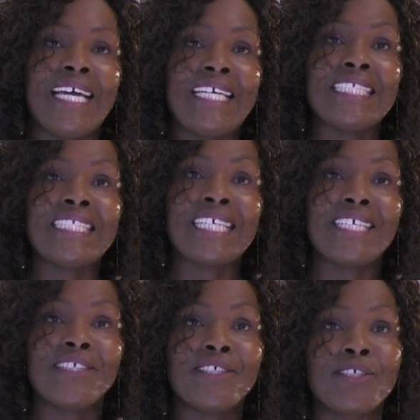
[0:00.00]
And
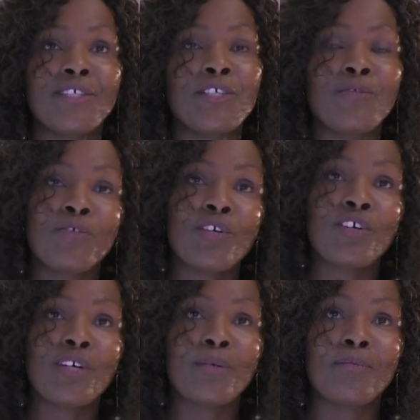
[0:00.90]
uh, if
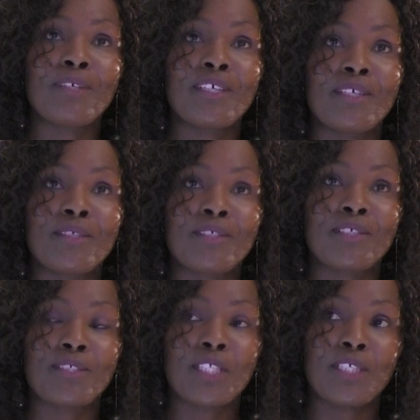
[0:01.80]
you're a uh,
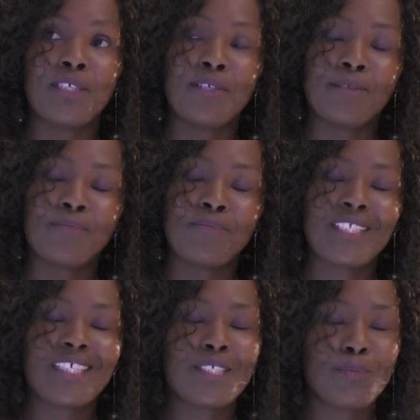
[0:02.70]
um,
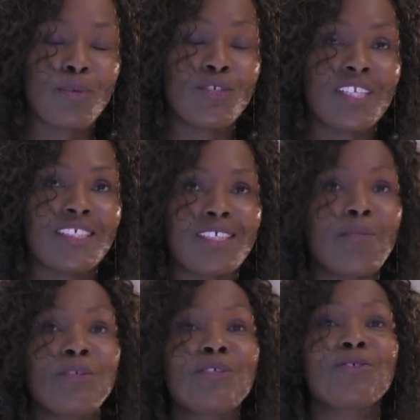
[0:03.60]
sportler,
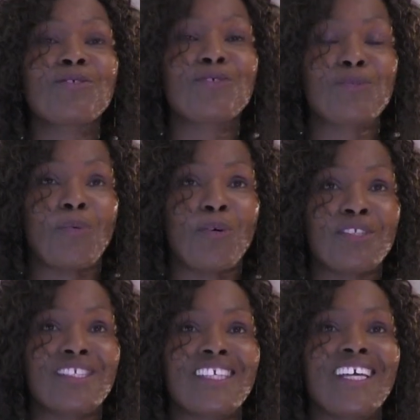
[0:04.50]
somebody who do
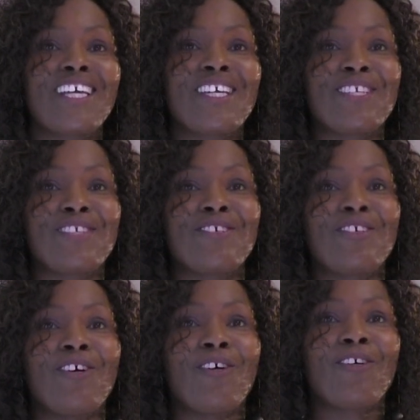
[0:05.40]
sports,
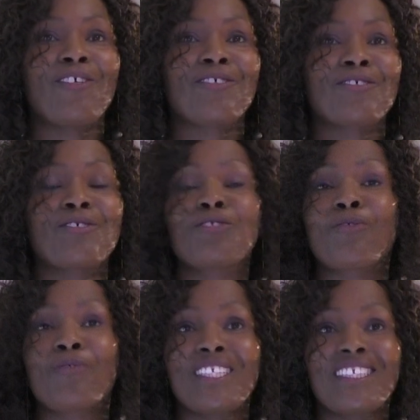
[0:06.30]
or go to
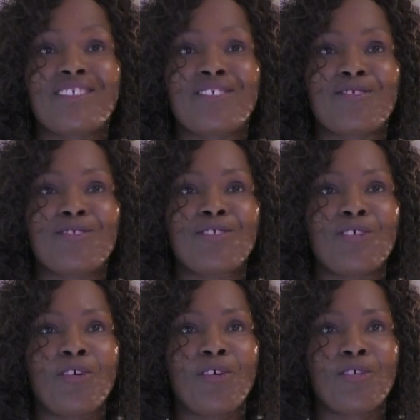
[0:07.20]
fitness
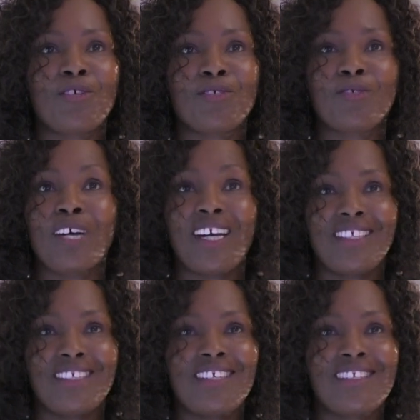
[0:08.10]
studio, or you
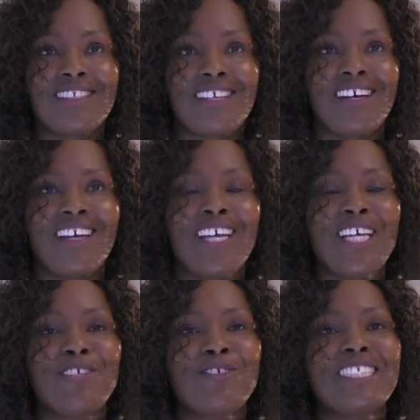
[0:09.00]
are a dancer,
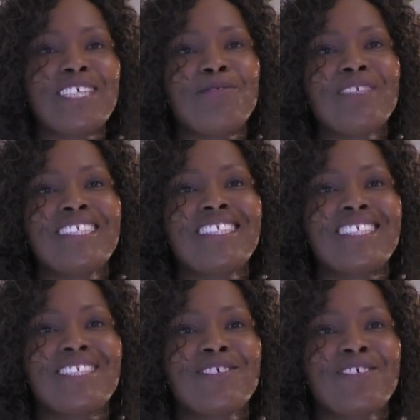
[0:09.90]
you'll
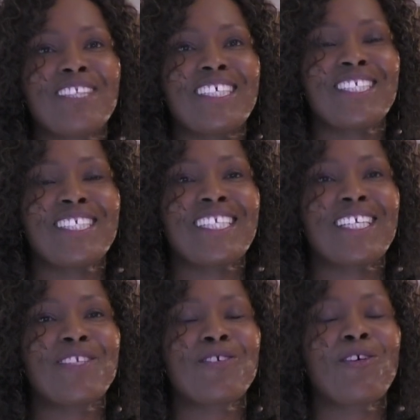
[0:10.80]
definitely know that
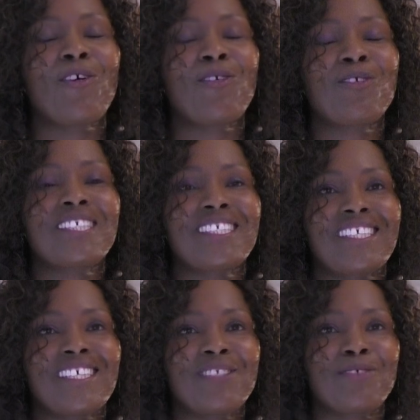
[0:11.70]
you always
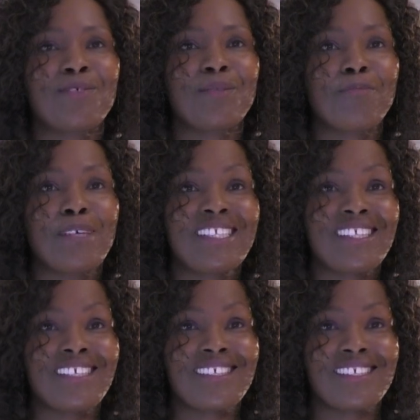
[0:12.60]
start with
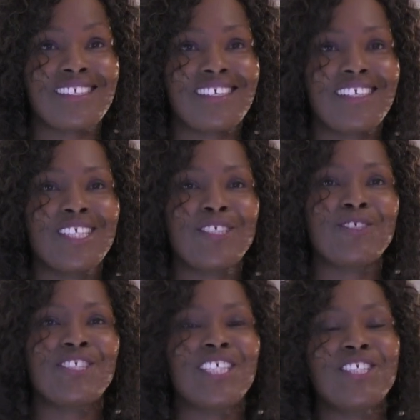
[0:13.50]
basics.
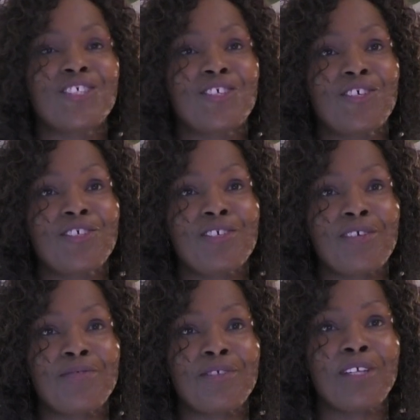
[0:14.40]
You change
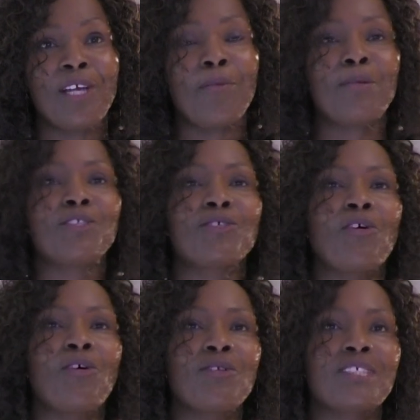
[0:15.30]
choreography, but
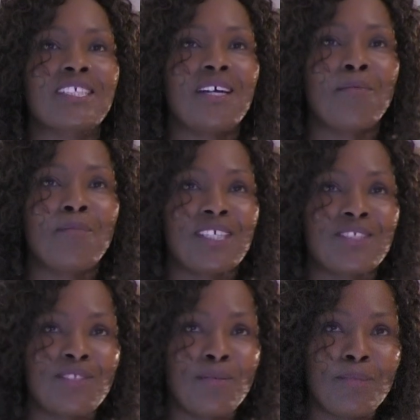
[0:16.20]
you always come
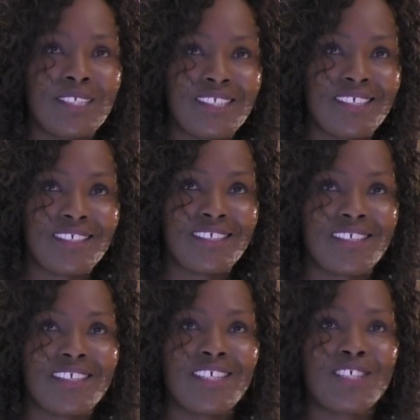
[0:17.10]
back to the
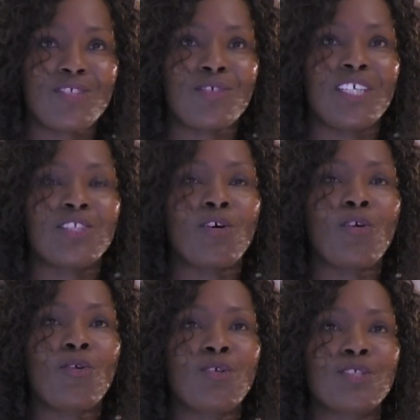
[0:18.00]
basics, so that
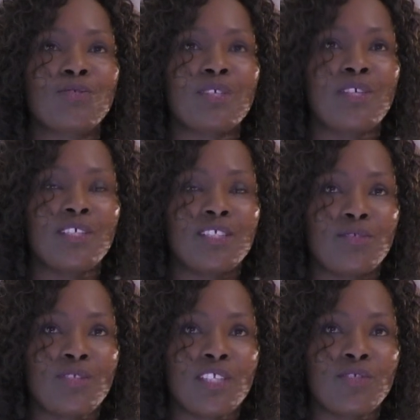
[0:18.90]
always to, uh,
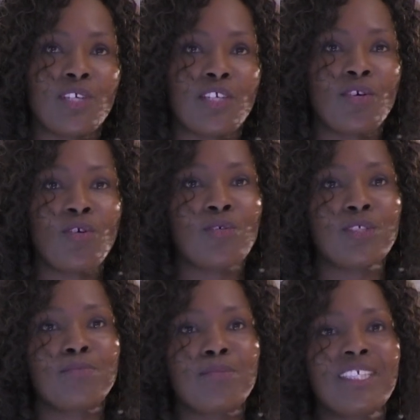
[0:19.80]
so that you can
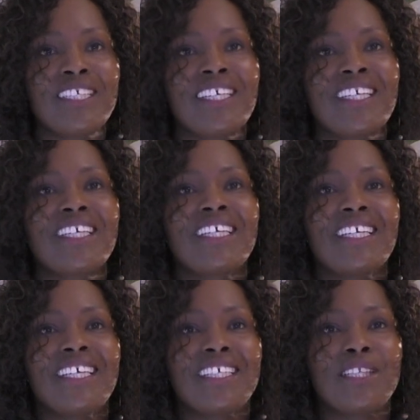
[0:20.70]
always be
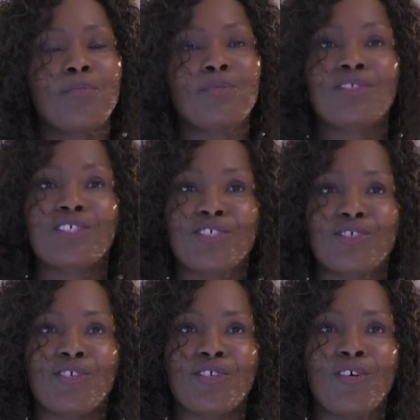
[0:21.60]
in the
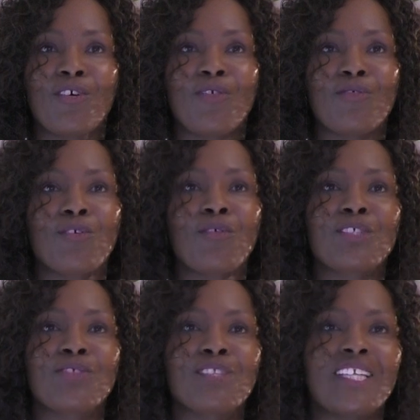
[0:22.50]
position of
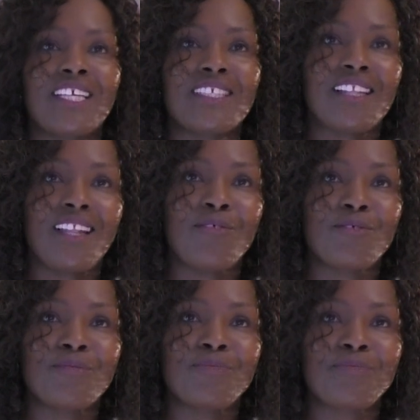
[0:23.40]
going to the next level.